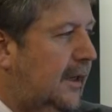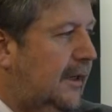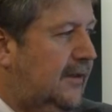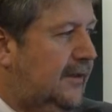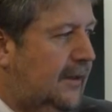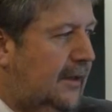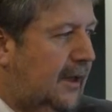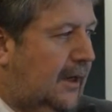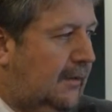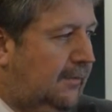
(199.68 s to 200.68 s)
is
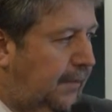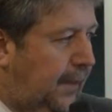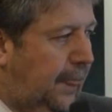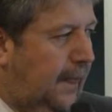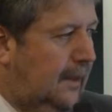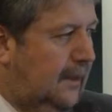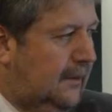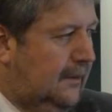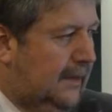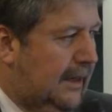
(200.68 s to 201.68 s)

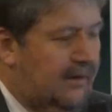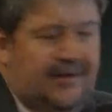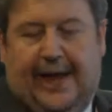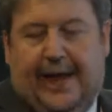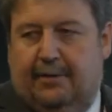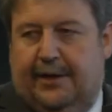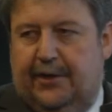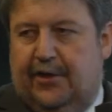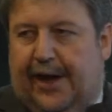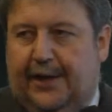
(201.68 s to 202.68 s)
there is air
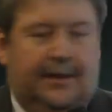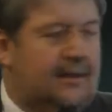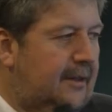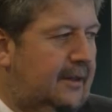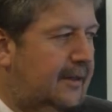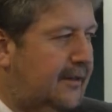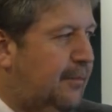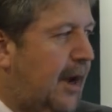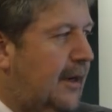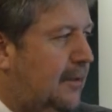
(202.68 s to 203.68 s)
injected in this
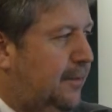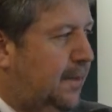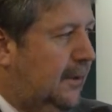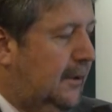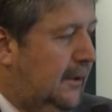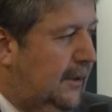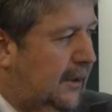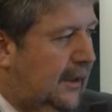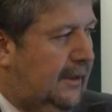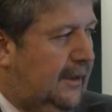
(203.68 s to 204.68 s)
pulp,
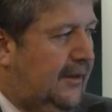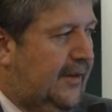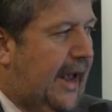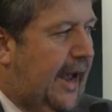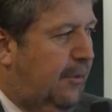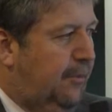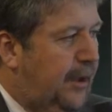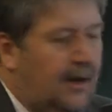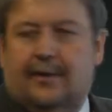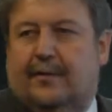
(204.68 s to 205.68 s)
and this air
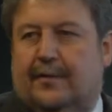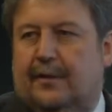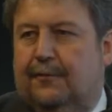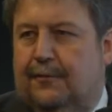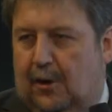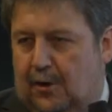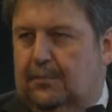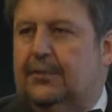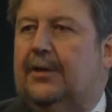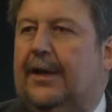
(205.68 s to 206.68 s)
builds a
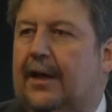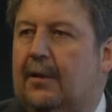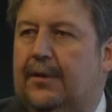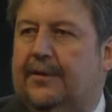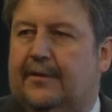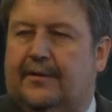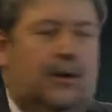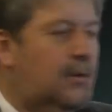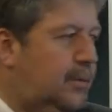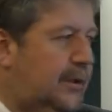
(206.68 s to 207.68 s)
foam together with the
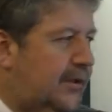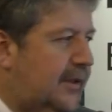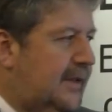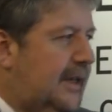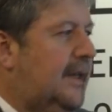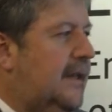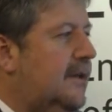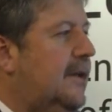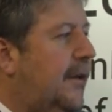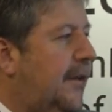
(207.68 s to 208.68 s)
soap which is in it,
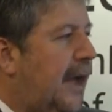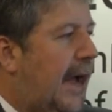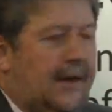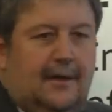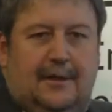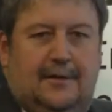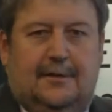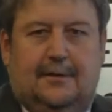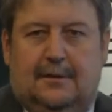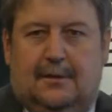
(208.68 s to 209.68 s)
and
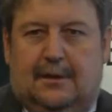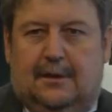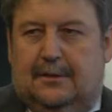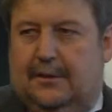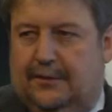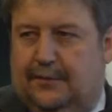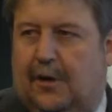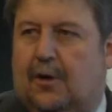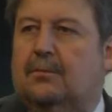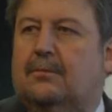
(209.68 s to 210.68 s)
this
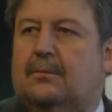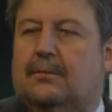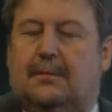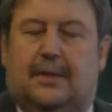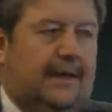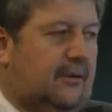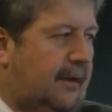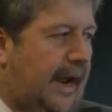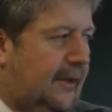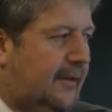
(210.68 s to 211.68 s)
foam
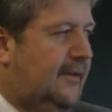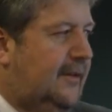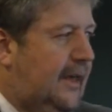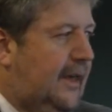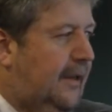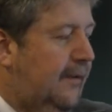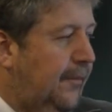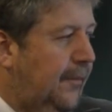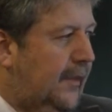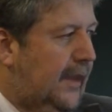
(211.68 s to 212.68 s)
attracts the
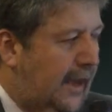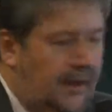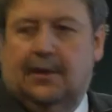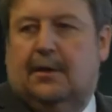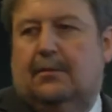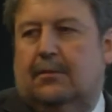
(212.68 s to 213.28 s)
ink,